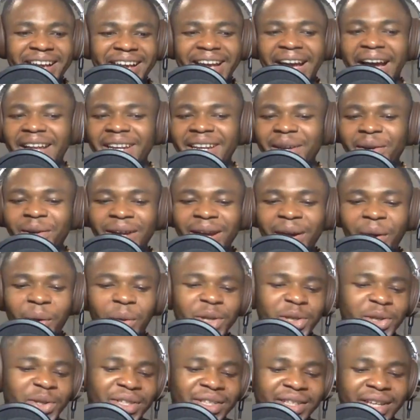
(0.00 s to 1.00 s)
Are there other
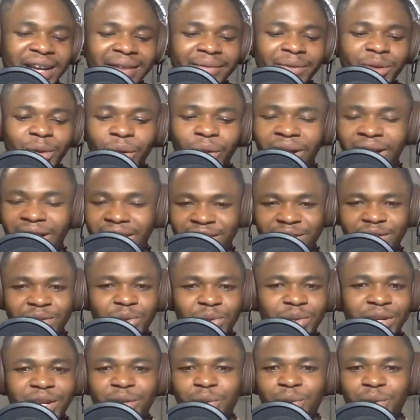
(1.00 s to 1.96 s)
questions I've not asked you that